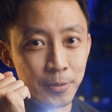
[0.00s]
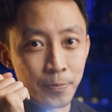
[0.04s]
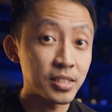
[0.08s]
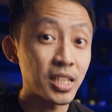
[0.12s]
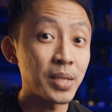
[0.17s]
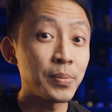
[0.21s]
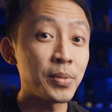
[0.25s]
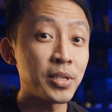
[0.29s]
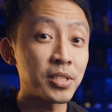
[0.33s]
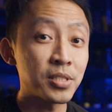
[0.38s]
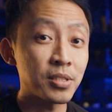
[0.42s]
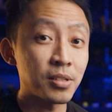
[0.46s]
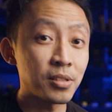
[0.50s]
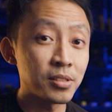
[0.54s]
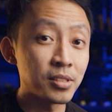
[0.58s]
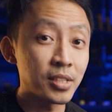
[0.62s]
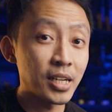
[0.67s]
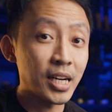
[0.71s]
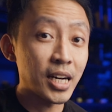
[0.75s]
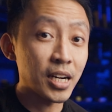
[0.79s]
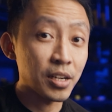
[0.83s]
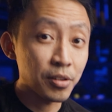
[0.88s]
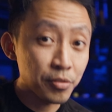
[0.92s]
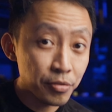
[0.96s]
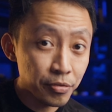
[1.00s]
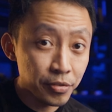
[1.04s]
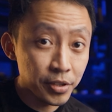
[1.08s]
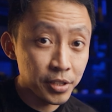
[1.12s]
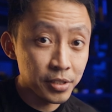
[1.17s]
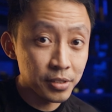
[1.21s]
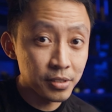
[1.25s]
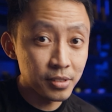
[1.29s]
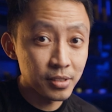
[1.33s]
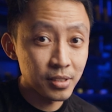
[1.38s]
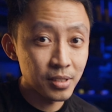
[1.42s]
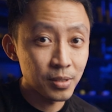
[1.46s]
Same as on the
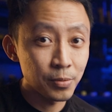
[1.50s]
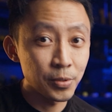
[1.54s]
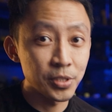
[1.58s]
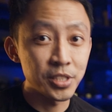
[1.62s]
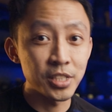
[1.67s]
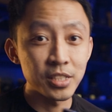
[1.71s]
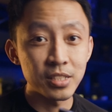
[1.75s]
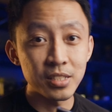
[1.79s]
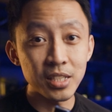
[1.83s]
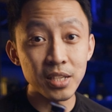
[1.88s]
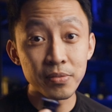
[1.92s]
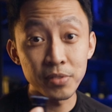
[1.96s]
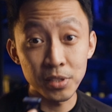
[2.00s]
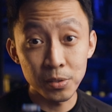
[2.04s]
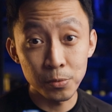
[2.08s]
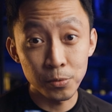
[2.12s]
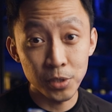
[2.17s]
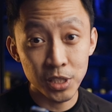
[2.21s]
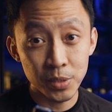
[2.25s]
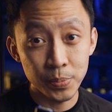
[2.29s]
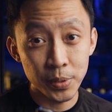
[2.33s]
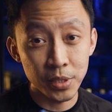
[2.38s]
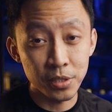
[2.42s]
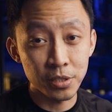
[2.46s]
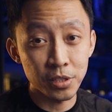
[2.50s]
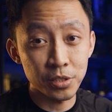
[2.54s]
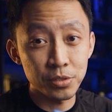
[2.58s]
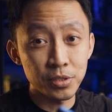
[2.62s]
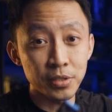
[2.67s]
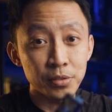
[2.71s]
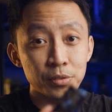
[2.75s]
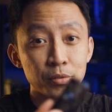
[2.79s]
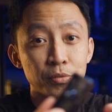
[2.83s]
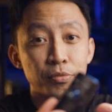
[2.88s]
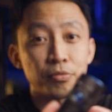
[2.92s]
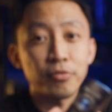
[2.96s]
ARKFELD, which is even worse because you
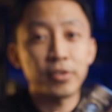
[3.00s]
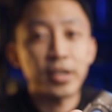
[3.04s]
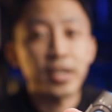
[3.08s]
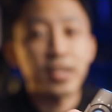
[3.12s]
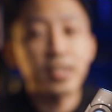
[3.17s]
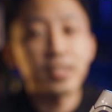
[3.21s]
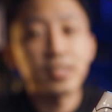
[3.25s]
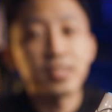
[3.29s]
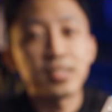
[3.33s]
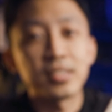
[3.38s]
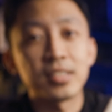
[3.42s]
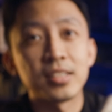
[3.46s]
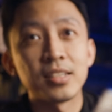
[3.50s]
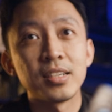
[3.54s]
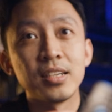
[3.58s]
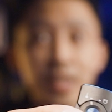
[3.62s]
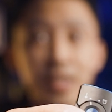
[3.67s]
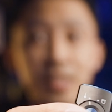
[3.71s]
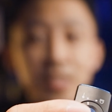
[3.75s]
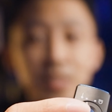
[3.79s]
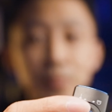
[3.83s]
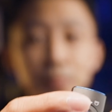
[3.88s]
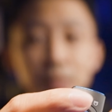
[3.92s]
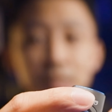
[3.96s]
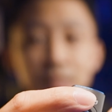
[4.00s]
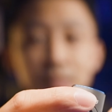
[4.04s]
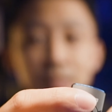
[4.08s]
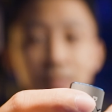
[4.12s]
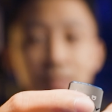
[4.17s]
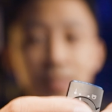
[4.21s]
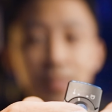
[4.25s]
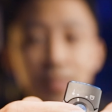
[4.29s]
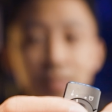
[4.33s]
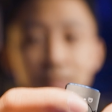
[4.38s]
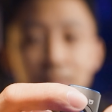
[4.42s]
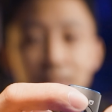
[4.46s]
have to find the tiny
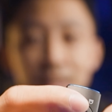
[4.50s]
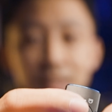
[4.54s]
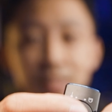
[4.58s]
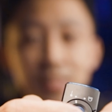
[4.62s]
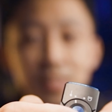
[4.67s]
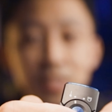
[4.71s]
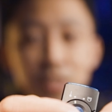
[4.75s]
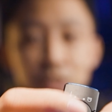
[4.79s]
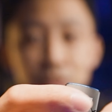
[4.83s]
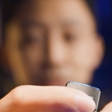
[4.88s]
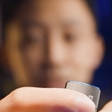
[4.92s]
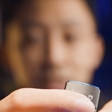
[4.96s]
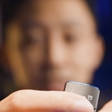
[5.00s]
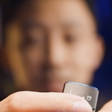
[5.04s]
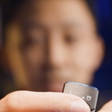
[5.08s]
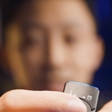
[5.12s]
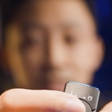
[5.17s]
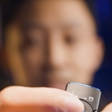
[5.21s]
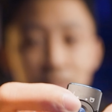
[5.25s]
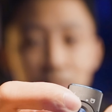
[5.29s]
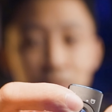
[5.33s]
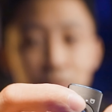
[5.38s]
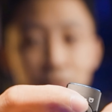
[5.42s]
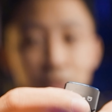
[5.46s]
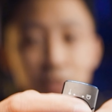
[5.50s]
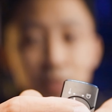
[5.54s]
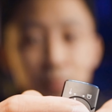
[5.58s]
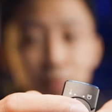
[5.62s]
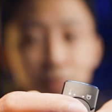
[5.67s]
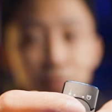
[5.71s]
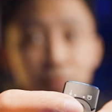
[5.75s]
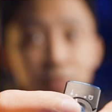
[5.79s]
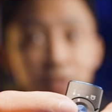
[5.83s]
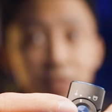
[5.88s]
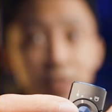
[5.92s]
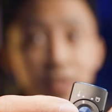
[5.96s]
button under stress and it's going to be
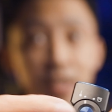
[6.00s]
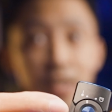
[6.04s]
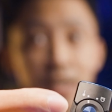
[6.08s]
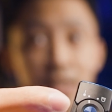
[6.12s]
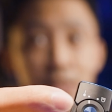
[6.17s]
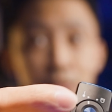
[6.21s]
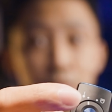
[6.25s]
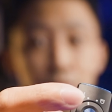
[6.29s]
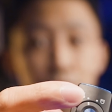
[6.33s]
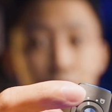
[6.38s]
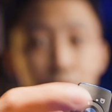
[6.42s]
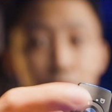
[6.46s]
very hard to